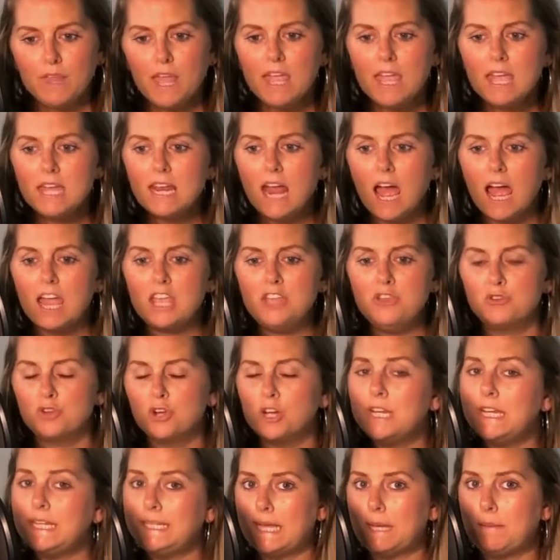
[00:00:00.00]
and you
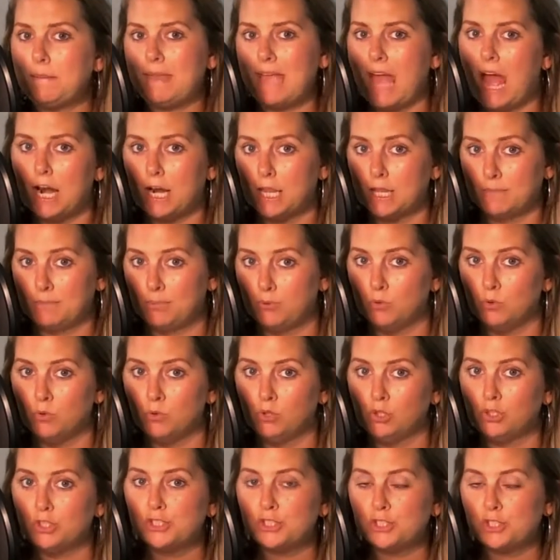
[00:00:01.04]
couldn't get me out of the
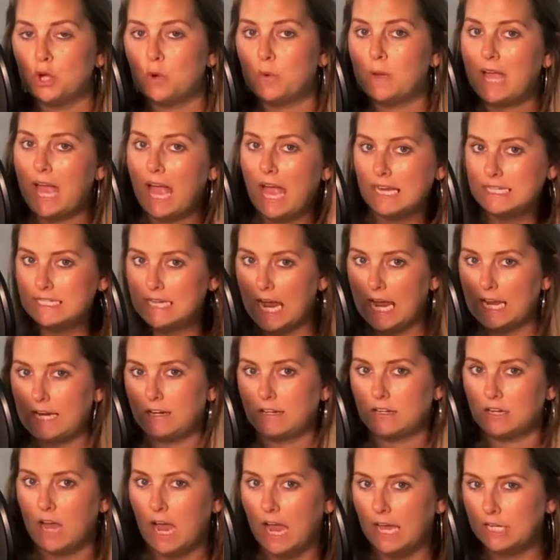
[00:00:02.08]
pool, so it had
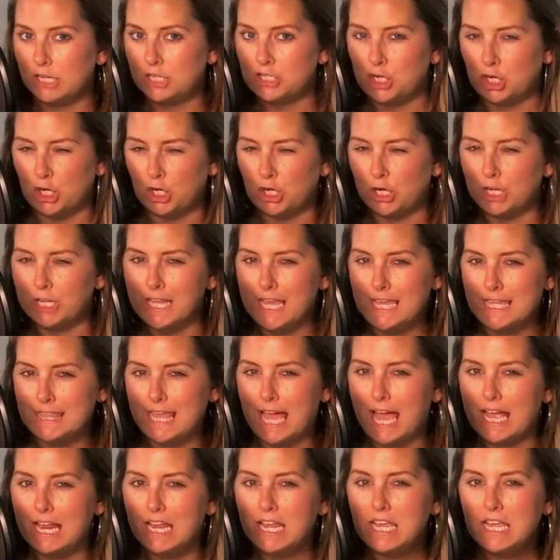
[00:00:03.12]
kind of turned like
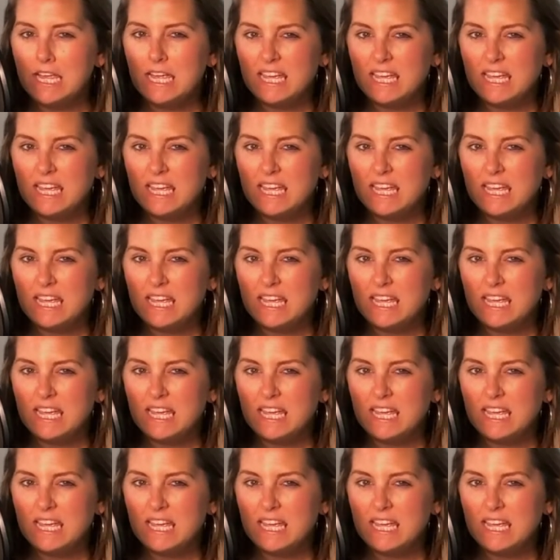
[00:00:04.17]
that